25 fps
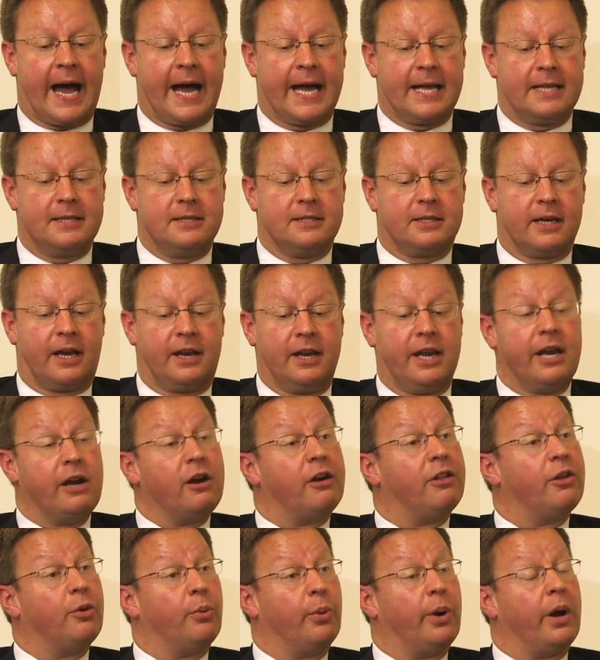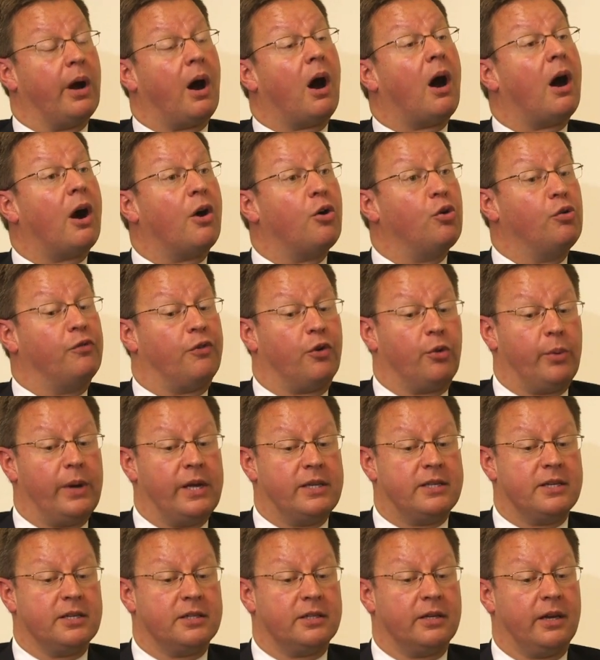And an area that we are
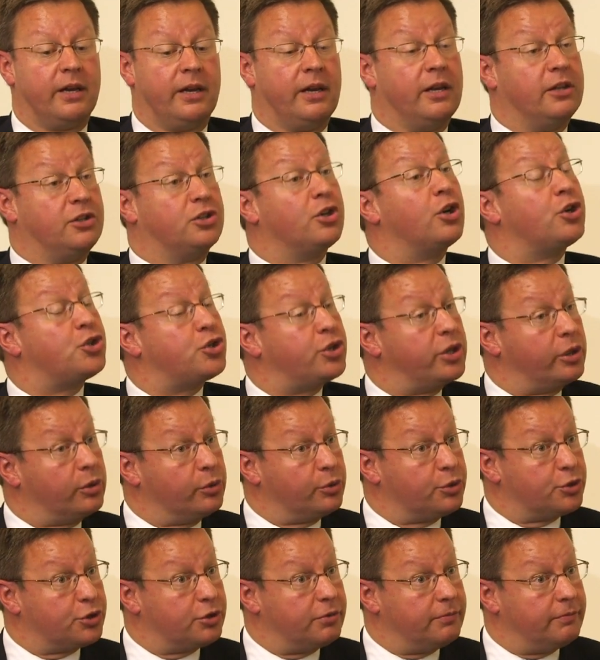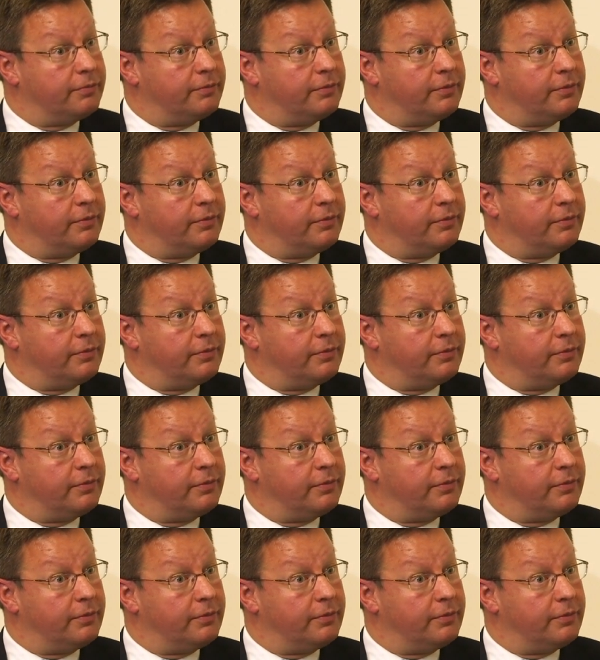overweight is in industrials.